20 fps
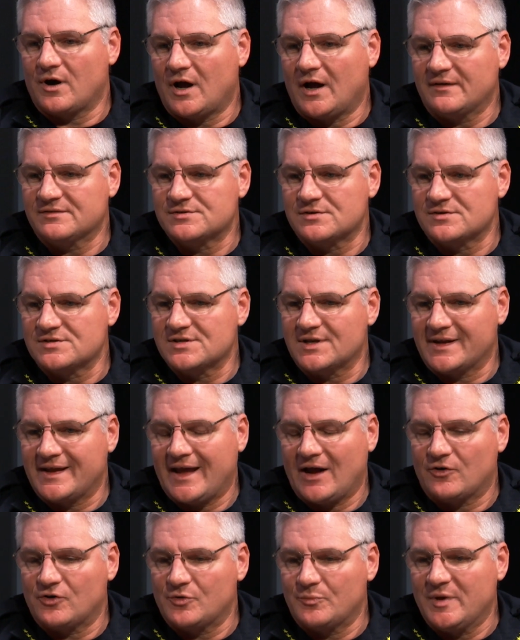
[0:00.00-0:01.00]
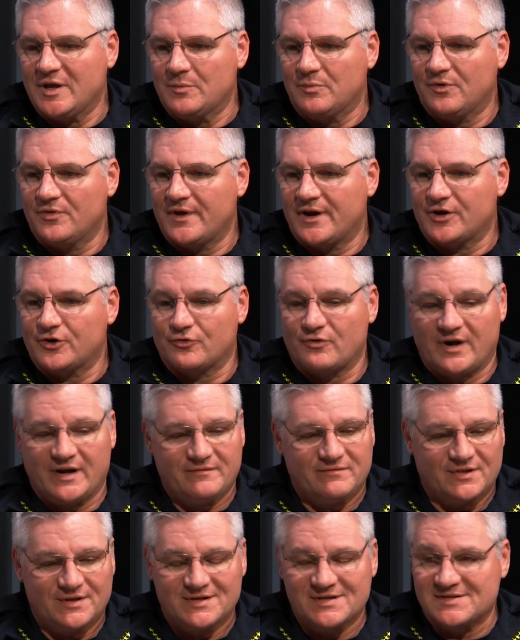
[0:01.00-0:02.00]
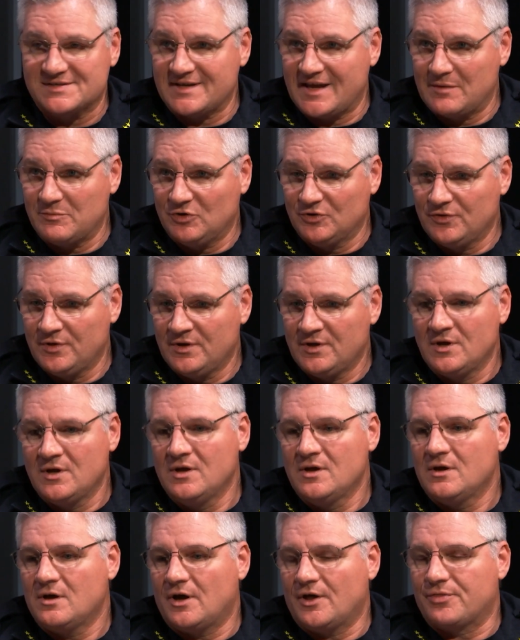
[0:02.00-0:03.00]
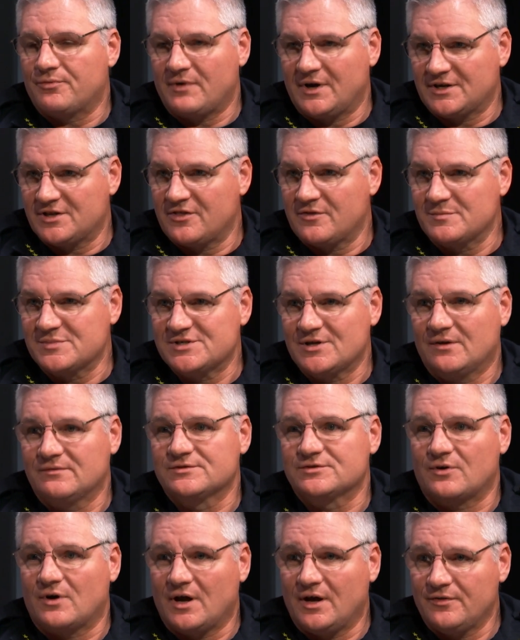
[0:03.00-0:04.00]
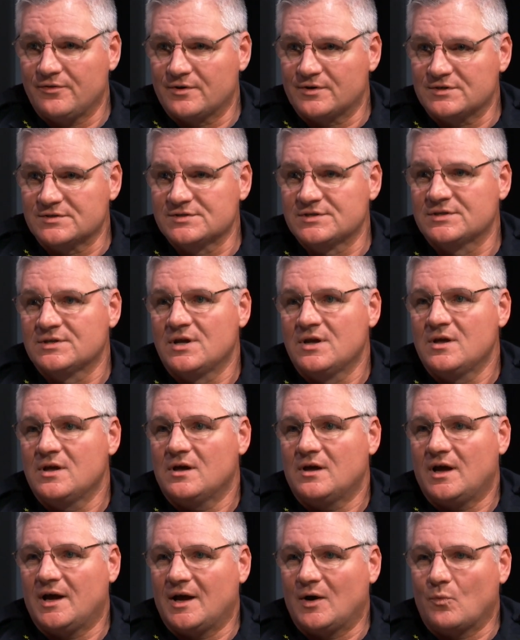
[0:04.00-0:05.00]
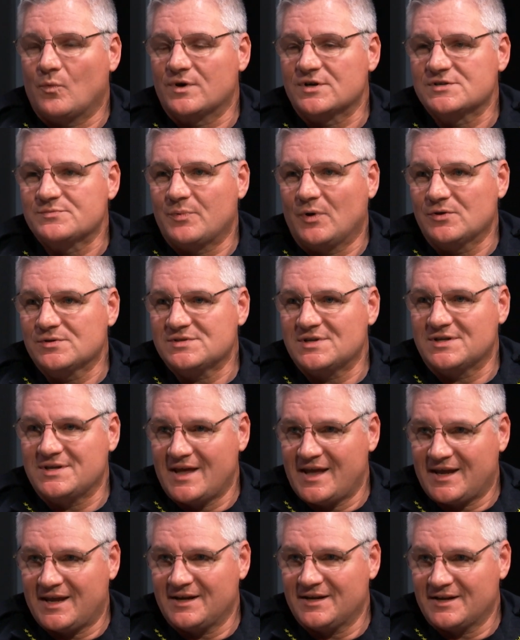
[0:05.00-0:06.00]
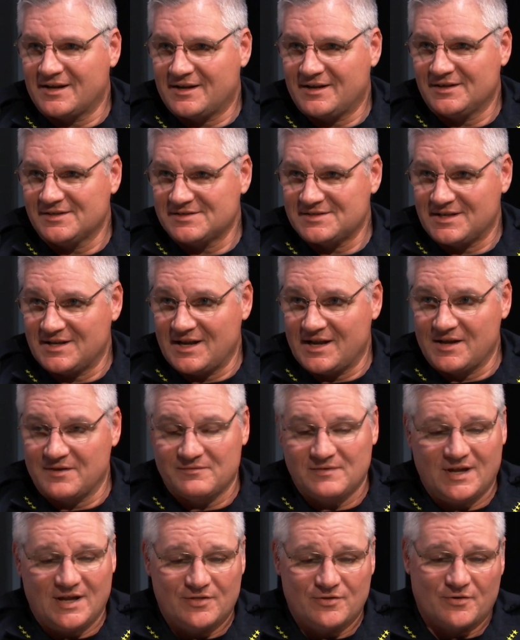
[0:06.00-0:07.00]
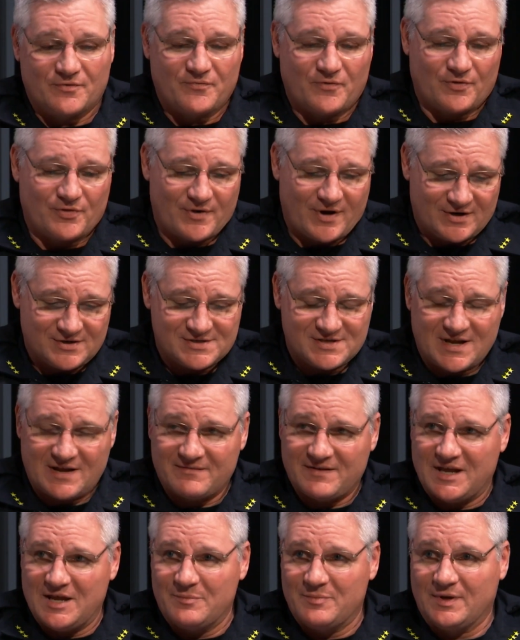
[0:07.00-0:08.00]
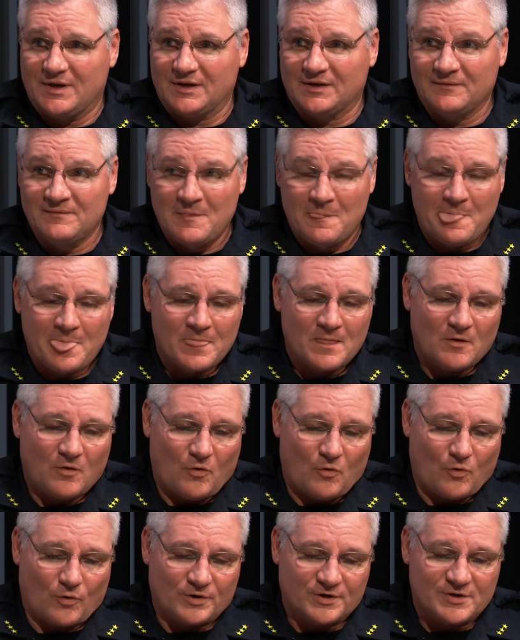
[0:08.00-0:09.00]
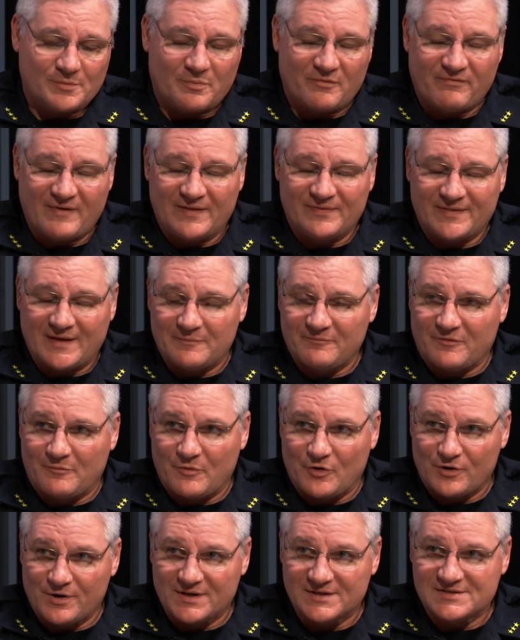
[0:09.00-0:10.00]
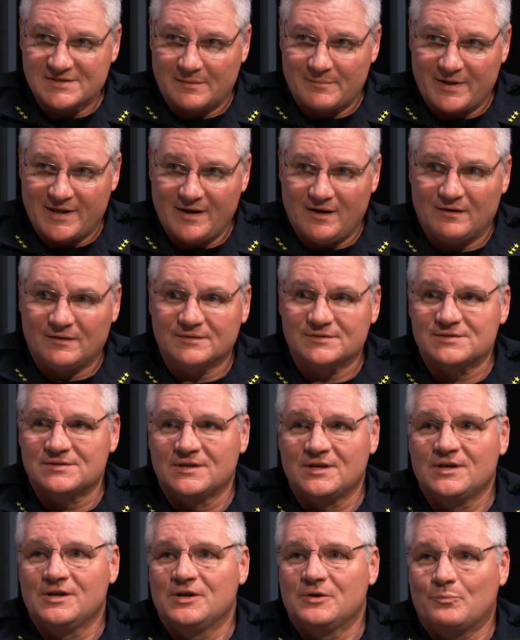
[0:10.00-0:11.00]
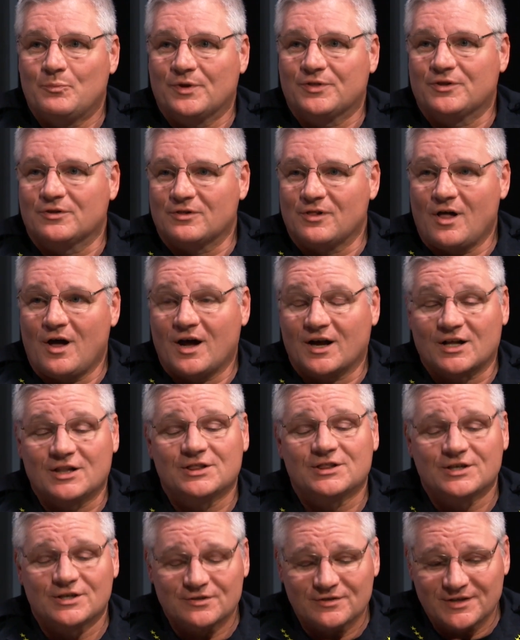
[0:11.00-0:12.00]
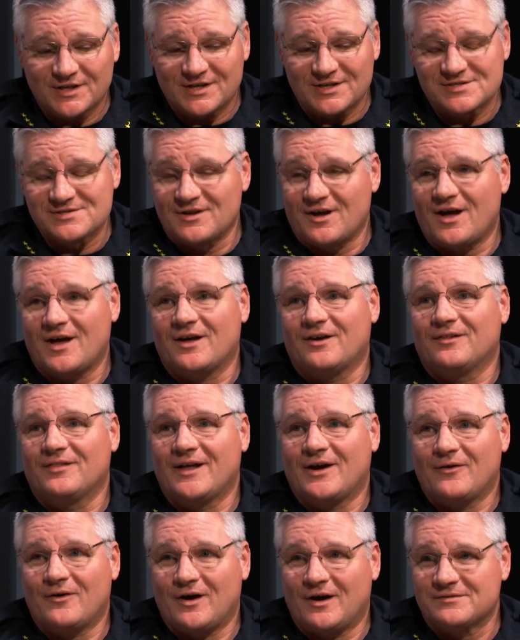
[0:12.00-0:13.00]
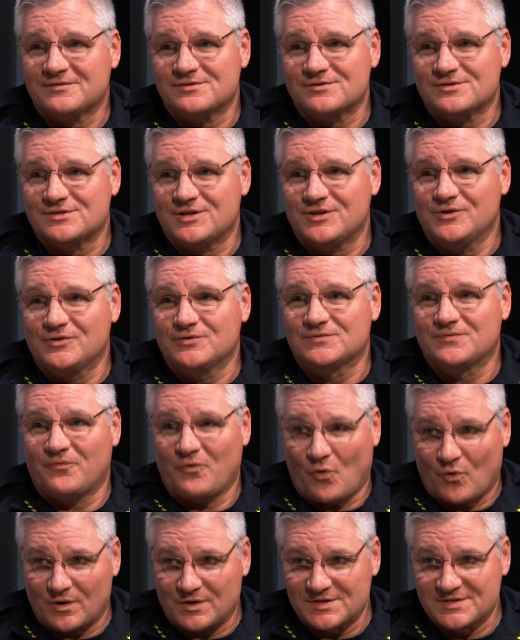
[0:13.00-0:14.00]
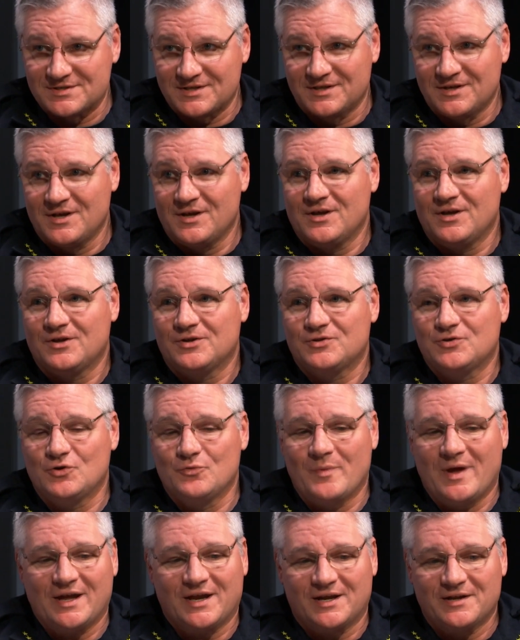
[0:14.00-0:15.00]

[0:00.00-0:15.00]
officers encounter people that are gravely disabled, a threat to themselves or others, we're supposed to take into custody either for their safekeeping or to prevent them from hurting somebody else. But the law clearly does not allow officers to use force to make an